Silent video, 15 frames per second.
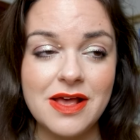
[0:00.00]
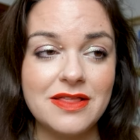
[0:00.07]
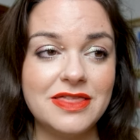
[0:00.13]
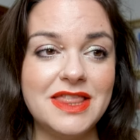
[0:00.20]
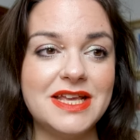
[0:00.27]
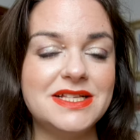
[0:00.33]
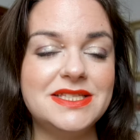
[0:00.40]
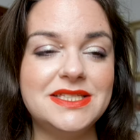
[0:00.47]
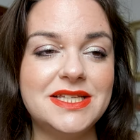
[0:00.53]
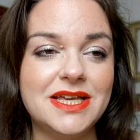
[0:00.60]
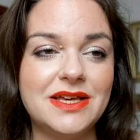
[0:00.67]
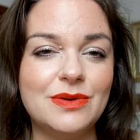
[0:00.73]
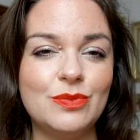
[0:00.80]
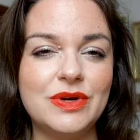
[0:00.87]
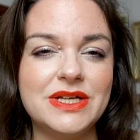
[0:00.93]
This
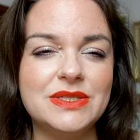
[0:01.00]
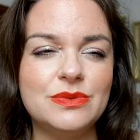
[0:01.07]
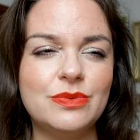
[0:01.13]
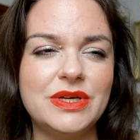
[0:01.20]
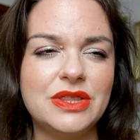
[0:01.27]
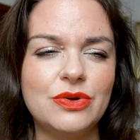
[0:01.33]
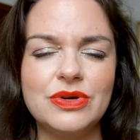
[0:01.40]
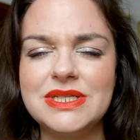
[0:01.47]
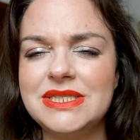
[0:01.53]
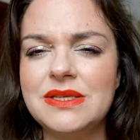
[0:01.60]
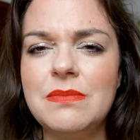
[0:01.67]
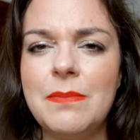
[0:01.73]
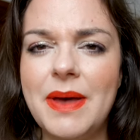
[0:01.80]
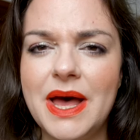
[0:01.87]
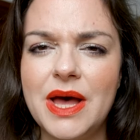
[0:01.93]
was with
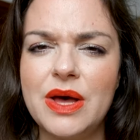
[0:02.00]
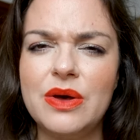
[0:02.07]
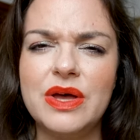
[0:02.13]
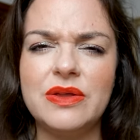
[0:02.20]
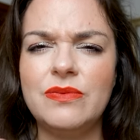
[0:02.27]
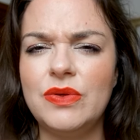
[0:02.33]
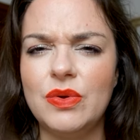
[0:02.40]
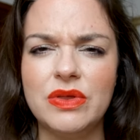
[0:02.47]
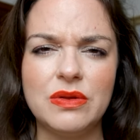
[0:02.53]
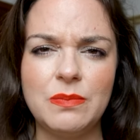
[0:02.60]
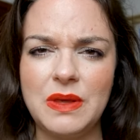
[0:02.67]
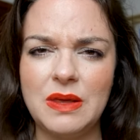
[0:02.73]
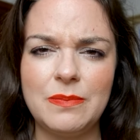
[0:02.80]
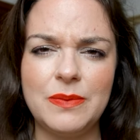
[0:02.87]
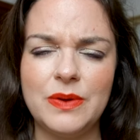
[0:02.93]
Kristen Bell and a few other
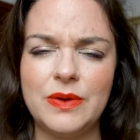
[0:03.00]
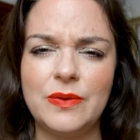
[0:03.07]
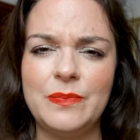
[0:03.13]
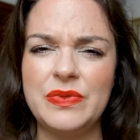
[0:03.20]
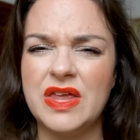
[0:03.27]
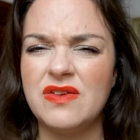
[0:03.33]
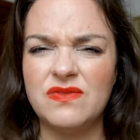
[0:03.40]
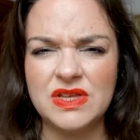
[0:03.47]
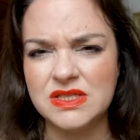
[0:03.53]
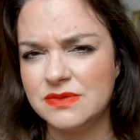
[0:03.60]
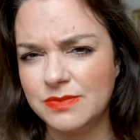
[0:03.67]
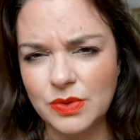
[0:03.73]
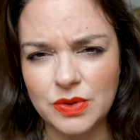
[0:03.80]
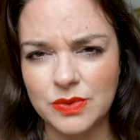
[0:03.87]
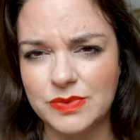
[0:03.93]
people, like Vince
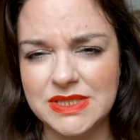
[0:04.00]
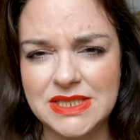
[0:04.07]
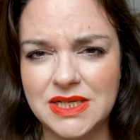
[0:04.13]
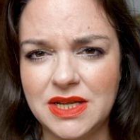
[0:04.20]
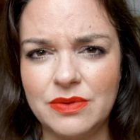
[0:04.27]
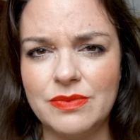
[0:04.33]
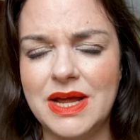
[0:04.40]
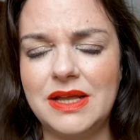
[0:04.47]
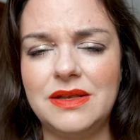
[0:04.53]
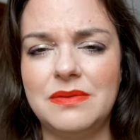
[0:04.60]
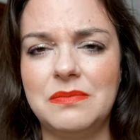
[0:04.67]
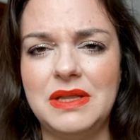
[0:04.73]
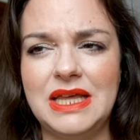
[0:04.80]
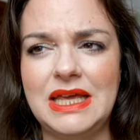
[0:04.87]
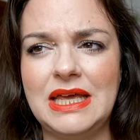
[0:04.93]
Vaughn was in it
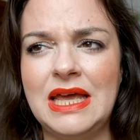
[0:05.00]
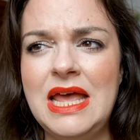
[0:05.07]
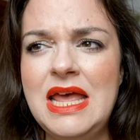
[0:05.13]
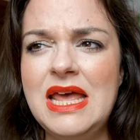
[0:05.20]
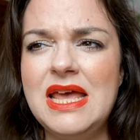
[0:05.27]
randomly.